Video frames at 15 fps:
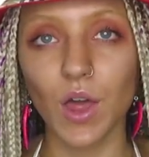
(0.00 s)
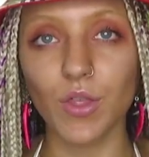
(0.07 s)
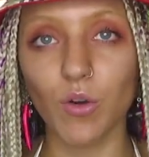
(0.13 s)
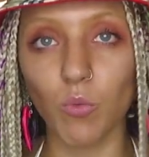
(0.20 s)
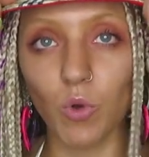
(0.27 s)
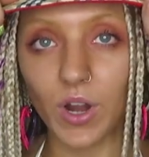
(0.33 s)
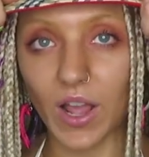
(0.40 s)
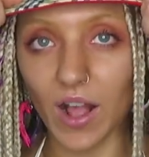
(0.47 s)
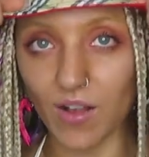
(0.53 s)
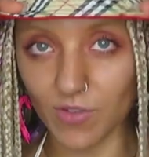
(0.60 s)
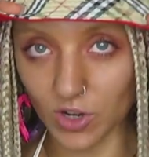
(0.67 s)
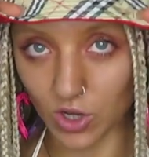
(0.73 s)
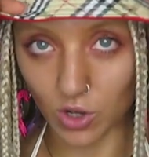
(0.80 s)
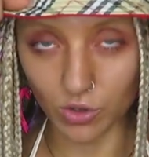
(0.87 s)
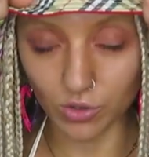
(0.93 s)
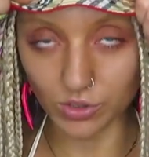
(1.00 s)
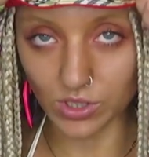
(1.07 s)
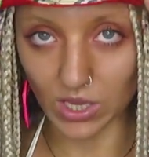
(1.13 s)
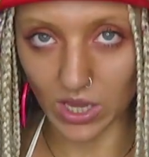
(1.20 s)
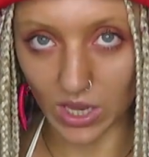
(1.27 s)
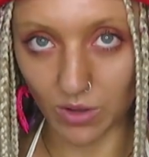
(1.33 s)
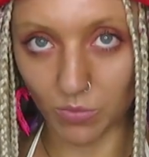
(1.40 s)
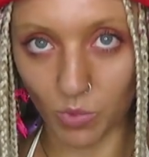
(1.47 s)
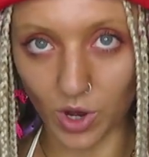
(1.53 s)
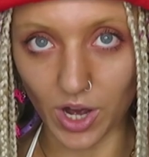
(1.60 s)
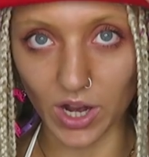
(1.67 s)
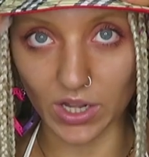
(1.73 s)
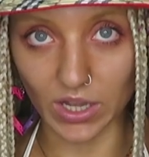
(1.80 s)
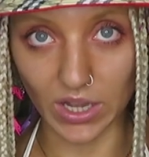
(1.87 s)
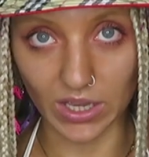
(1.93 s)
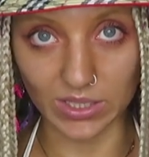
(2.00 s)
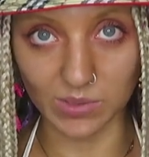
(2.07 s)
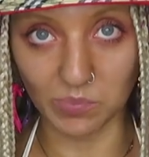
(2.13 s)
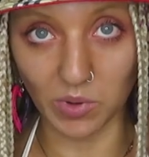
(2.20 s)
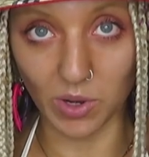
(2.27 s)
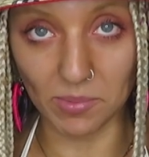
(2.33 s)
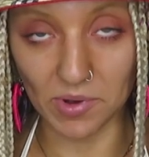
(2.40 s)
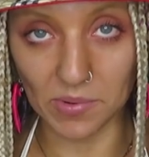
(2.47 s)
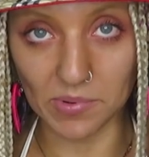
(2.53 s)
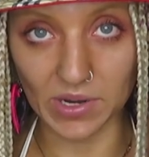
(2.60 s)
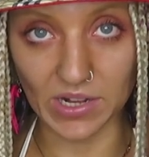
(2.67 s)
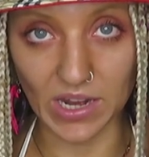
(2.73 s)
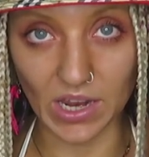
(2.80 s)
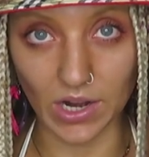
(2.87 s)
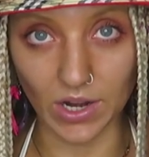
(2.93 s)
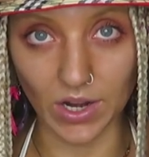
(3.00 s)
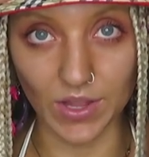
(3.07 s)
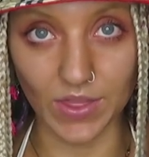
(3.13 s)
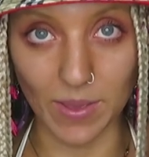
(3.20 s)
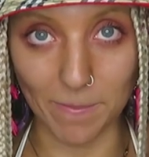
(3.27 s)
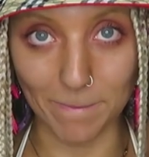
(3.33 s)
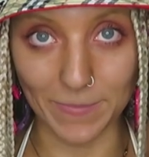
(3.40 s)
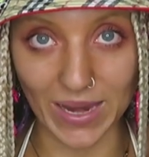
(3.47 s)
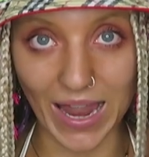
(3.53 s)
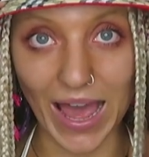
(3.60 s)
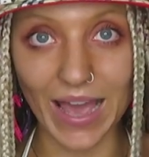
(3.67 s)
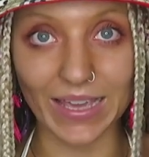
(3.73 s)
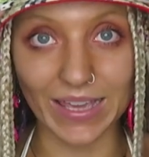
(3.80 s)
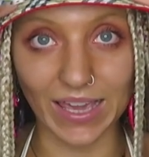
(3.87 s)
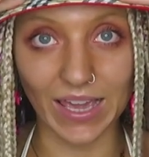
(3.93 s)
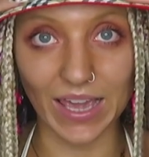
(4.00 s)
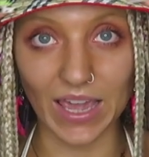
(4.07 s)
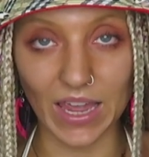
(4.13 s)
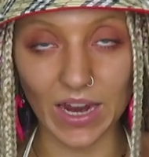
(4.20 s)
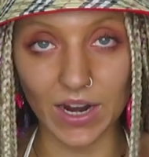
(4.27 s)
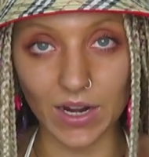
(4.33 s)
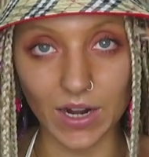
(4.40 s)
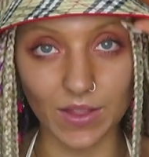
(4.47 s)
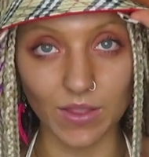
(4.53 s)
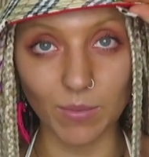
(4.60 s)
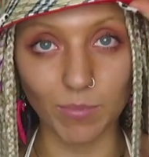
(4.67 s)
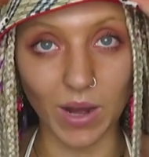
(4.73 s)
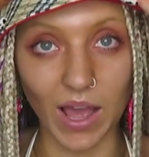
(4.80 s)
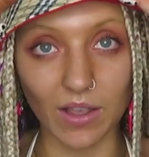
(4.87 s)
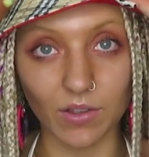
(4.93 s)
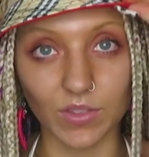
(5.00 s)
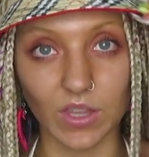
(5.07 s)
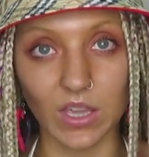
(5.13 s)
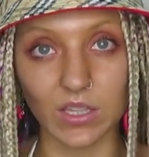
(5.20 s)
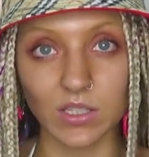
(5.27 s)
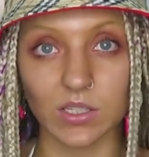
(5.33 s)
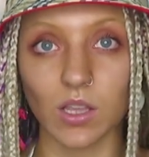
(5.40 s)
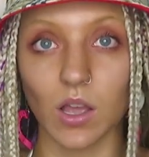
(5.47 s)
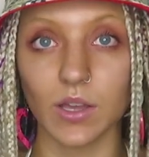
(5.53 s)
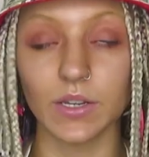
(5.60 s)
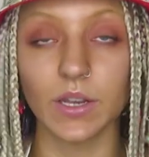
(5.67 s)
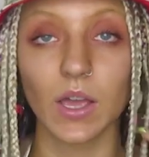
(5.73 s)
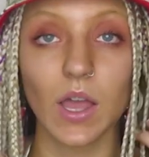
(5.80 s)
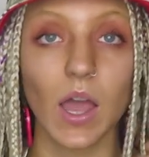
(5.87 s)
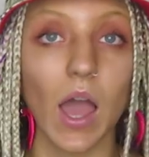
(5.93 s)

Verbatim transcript: The one I have on hold in work is Burberry print here and then black here and then black on the inside.